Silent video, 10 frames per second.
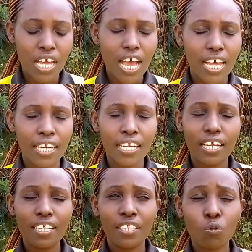And
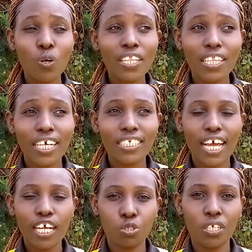the one that
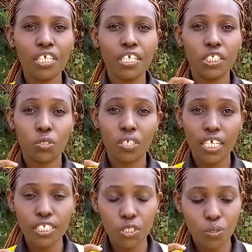actually
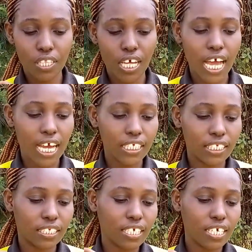resonates with
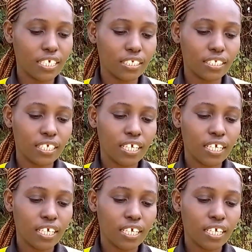us is: